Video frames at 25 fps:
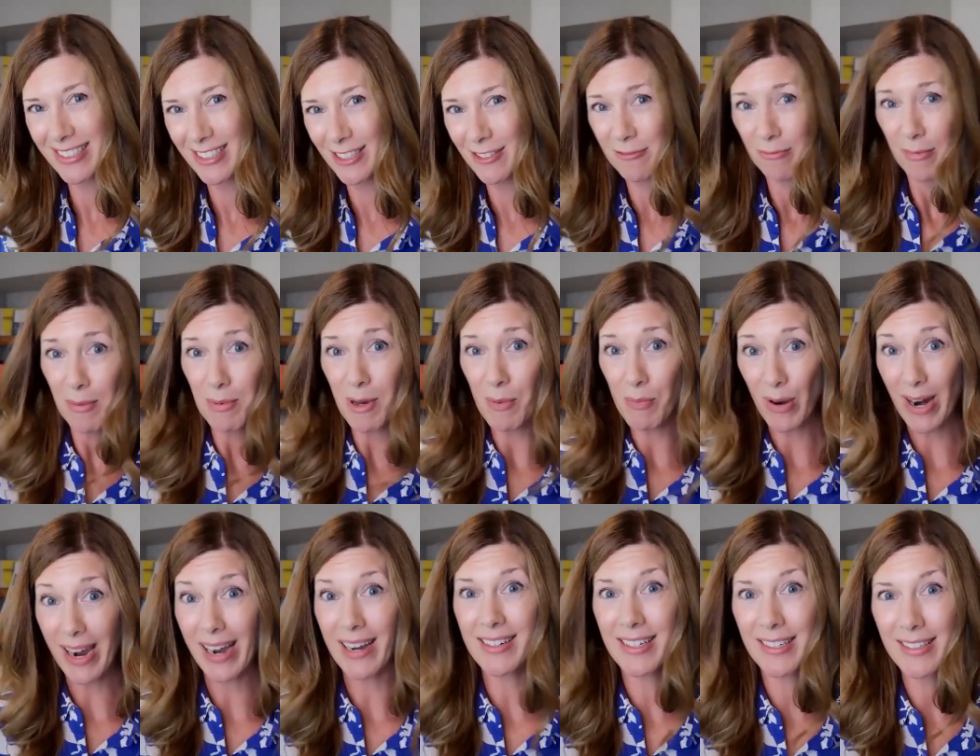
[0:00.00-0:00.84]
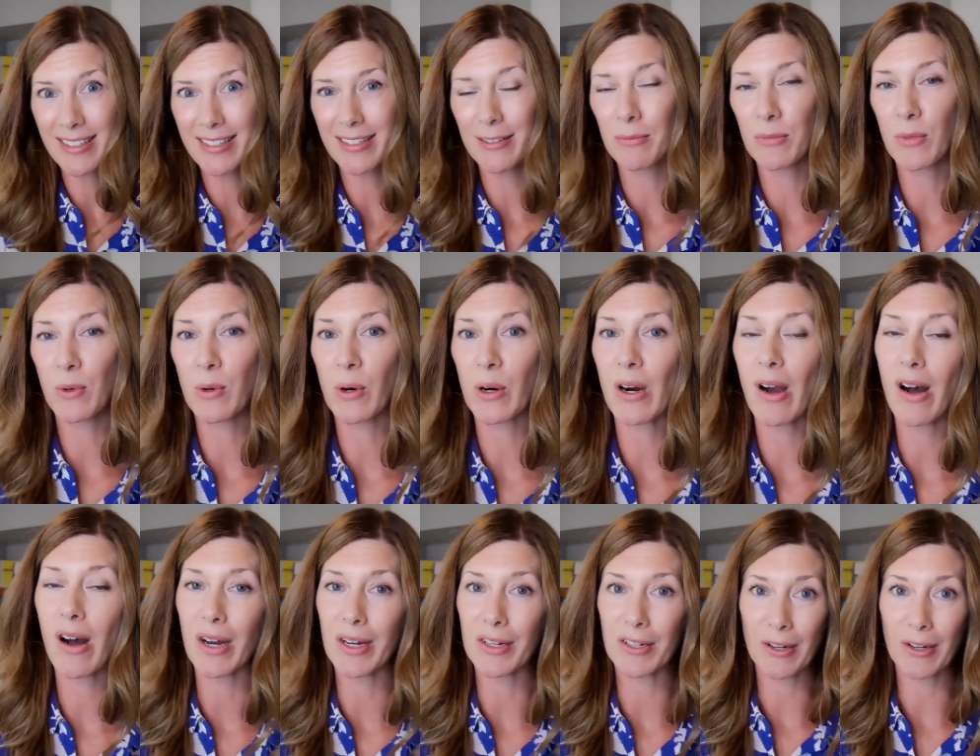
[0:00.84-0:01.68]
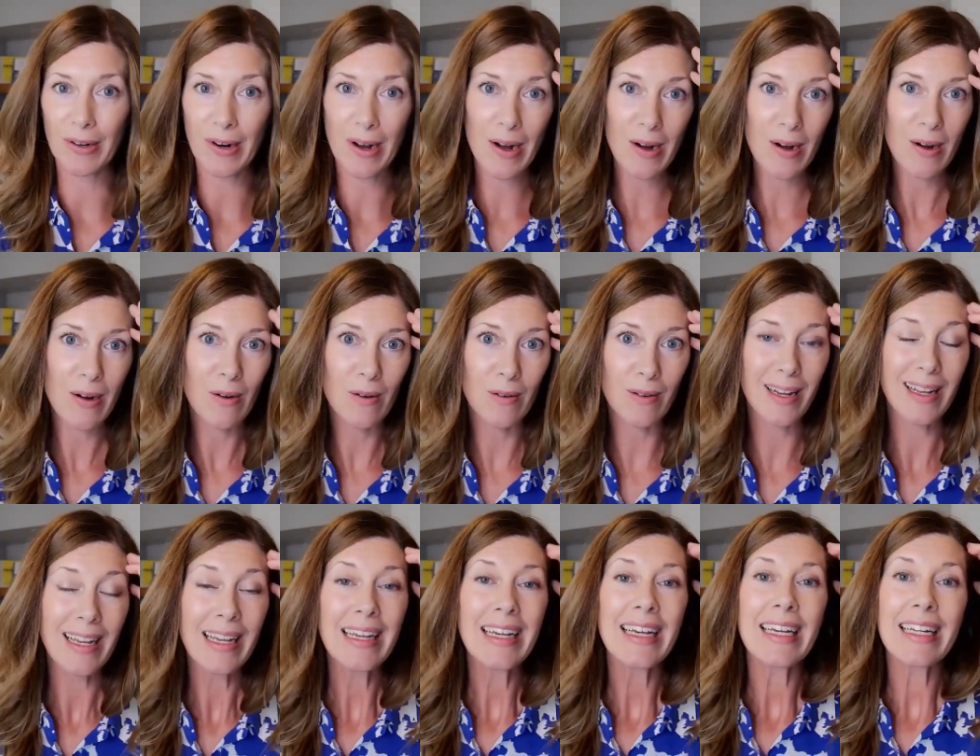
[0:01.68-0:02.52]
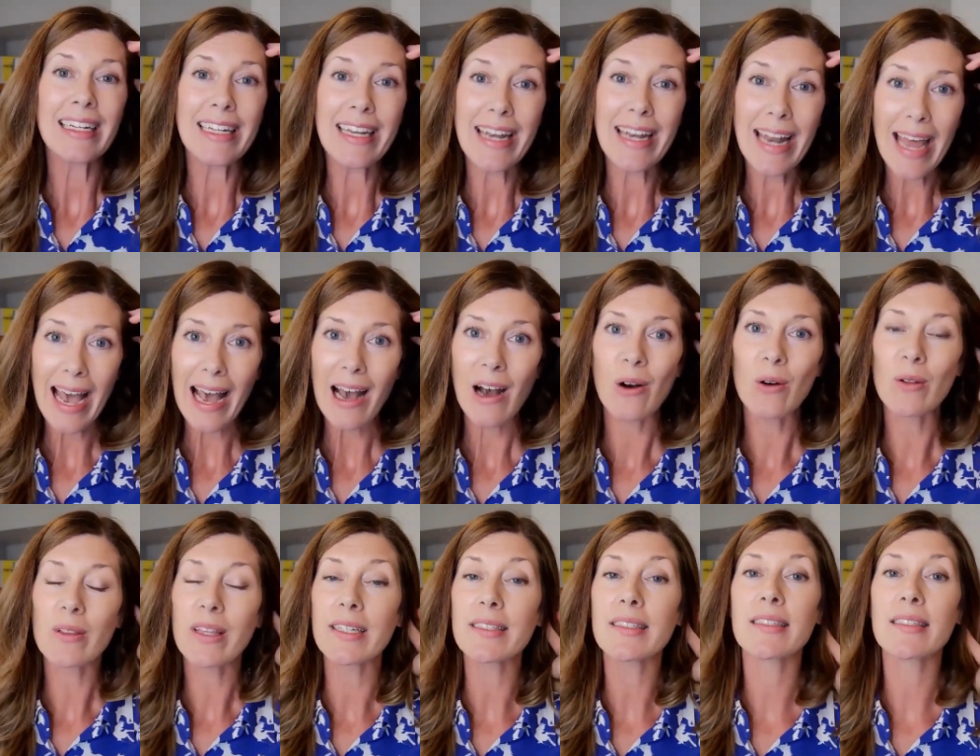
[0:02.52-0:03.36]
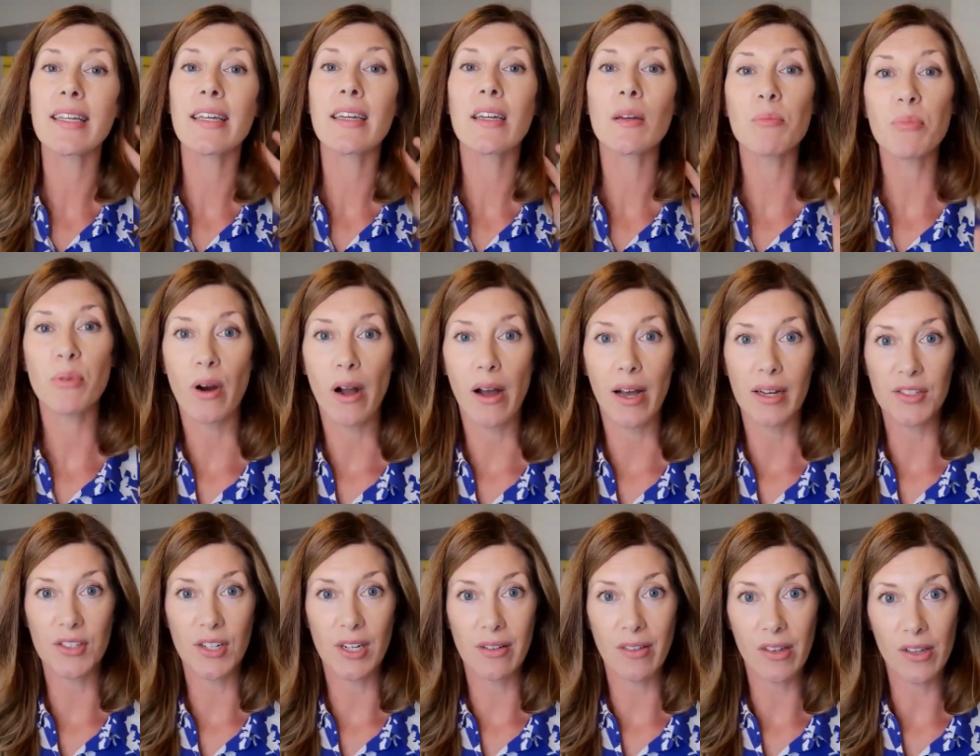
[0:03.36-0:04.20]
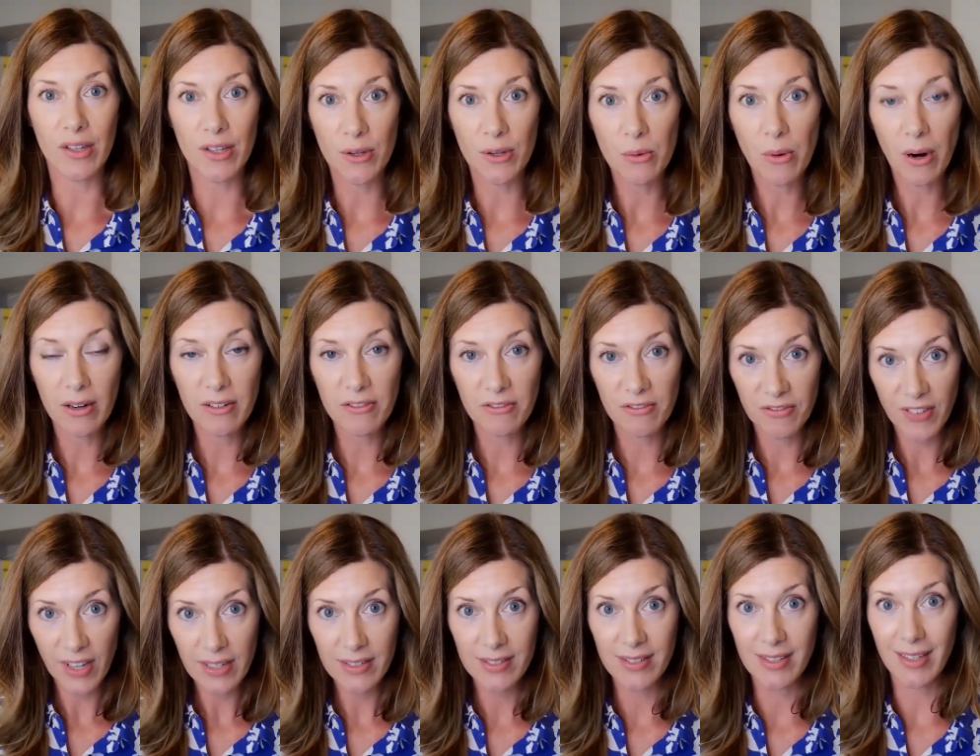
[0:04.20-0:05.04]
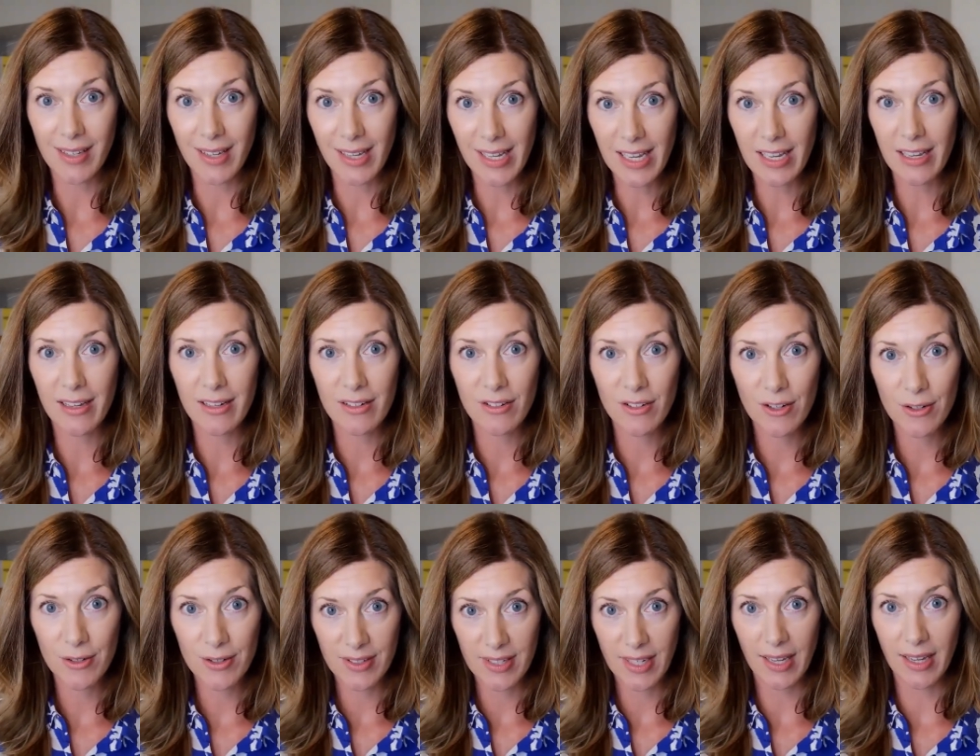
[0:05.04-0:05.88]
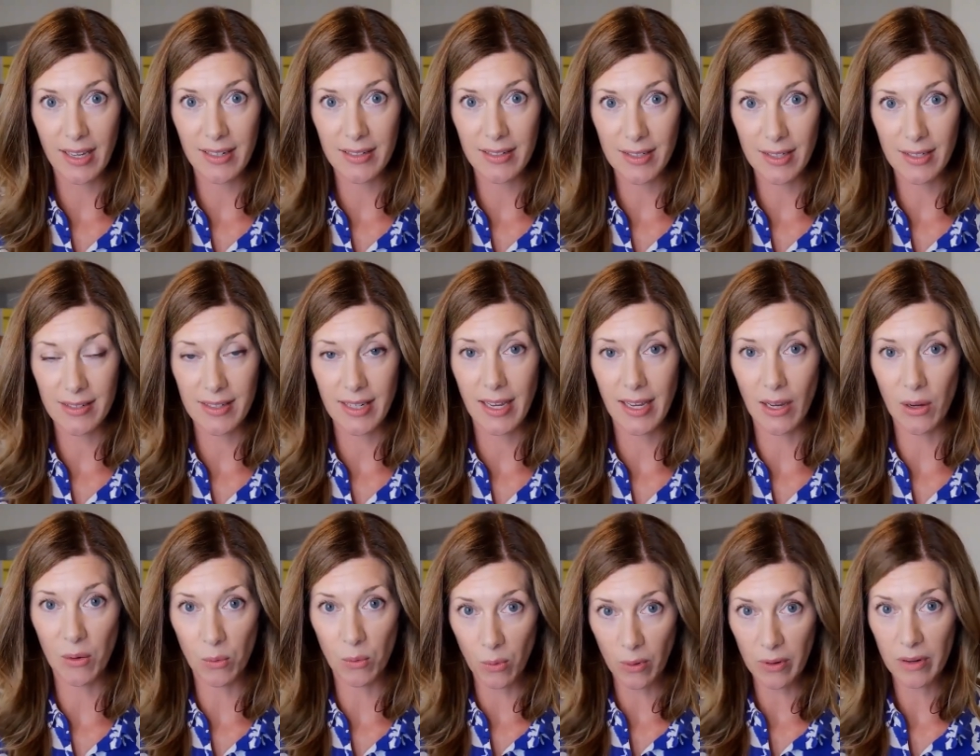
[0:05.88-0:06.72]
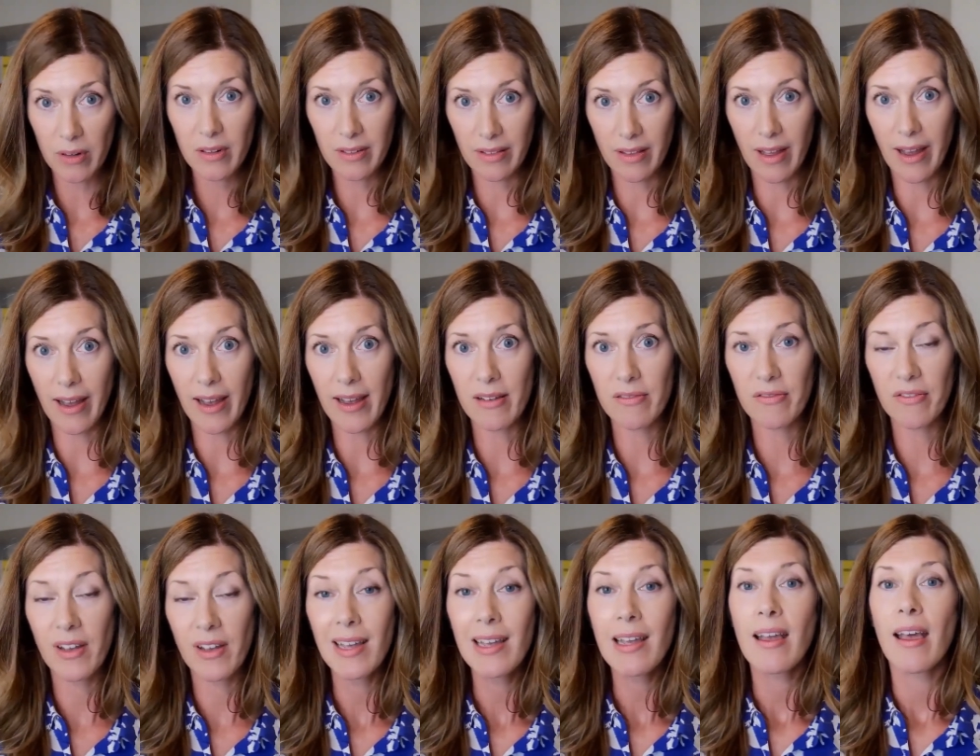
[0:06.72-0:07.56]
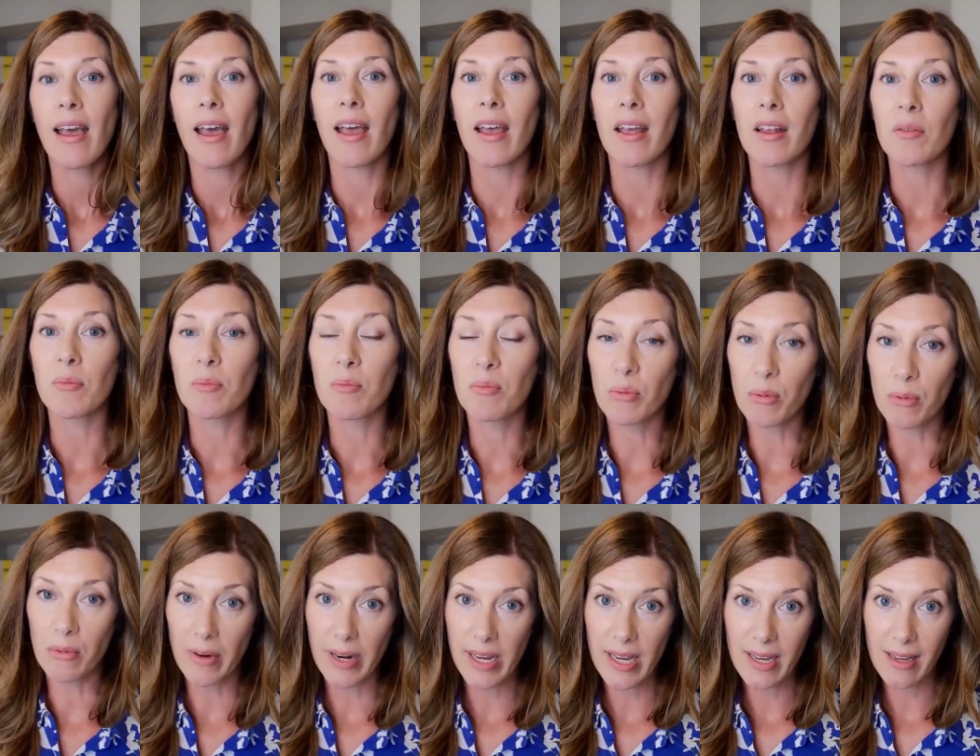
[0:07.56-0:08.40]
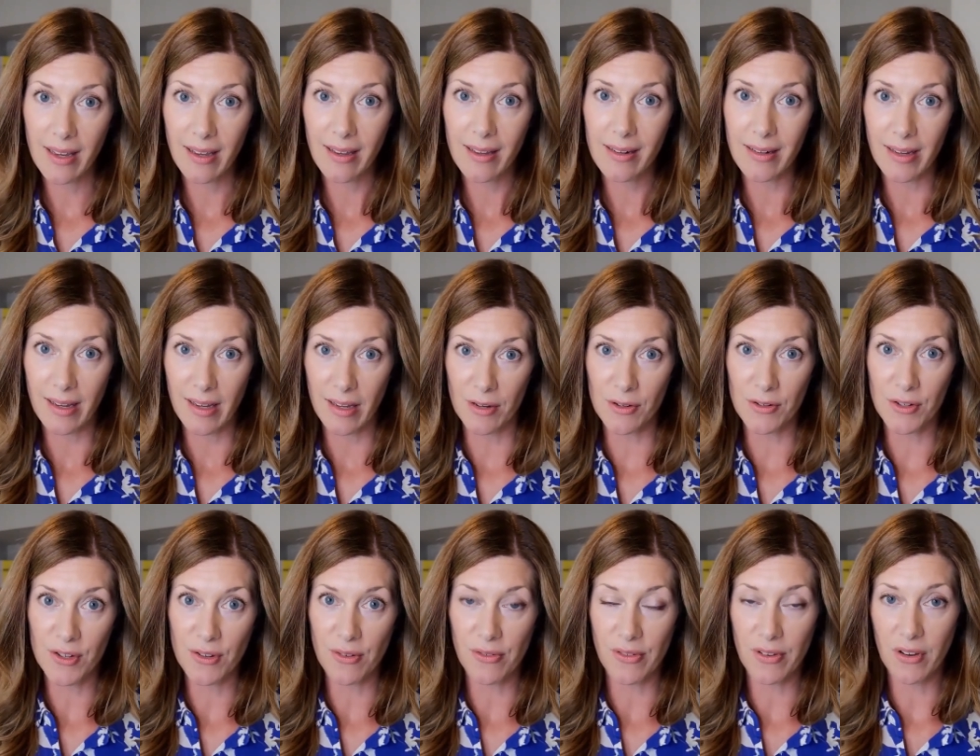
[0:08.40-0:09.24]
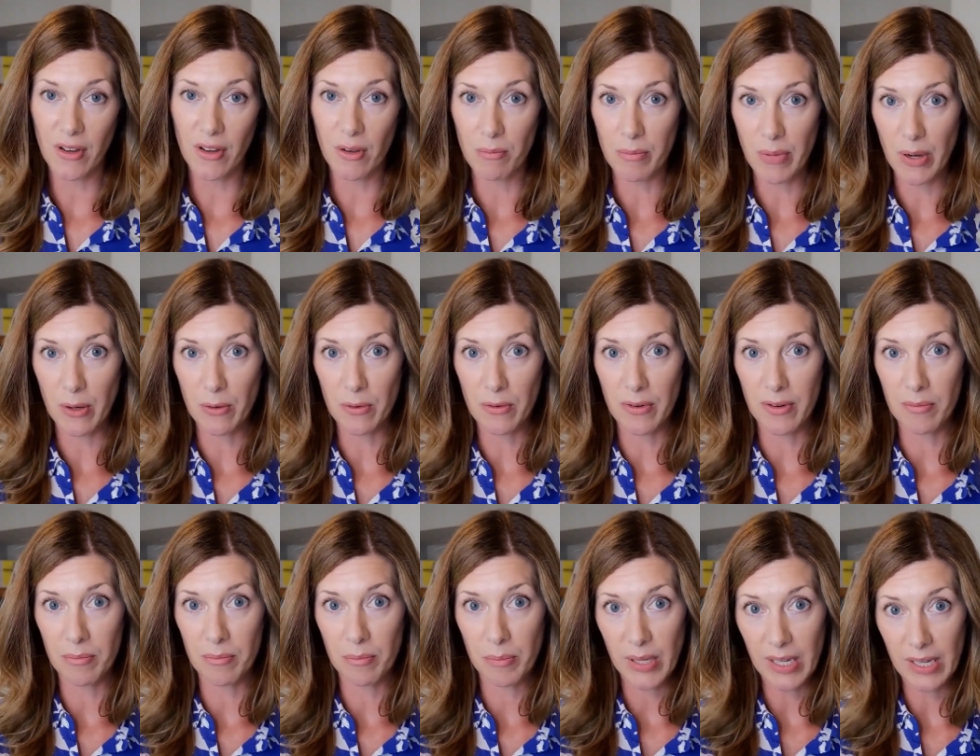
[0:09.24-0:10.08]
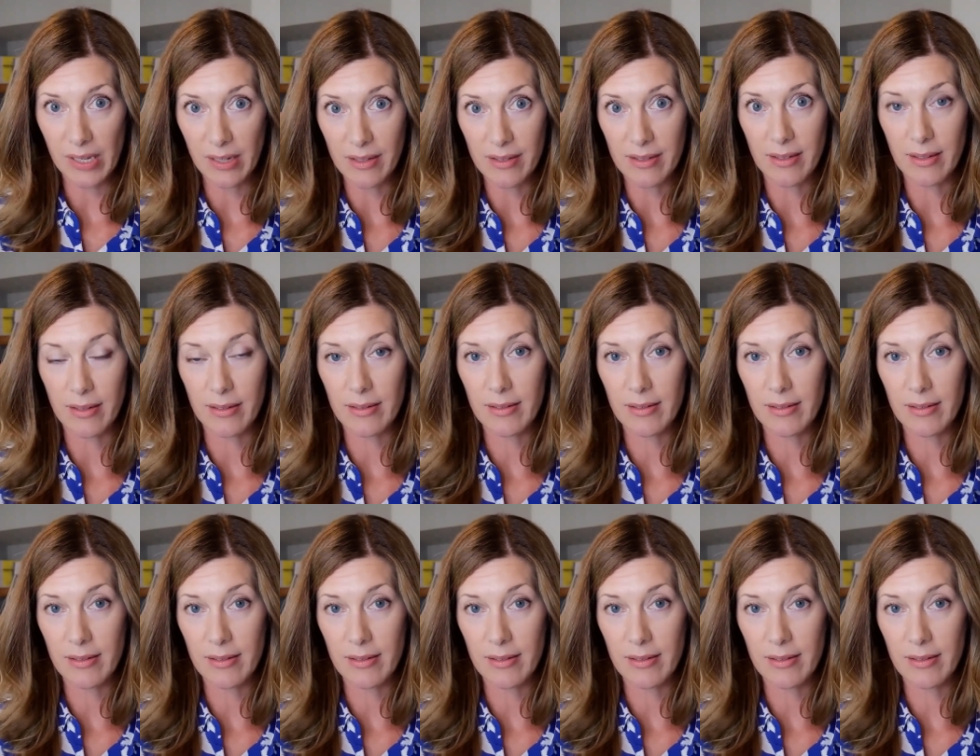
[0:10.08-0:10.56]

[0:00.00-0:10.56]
You've maybe practiced some more on your own. Now let's take a project that you are facing in your day to day work life and break it into the component pieces.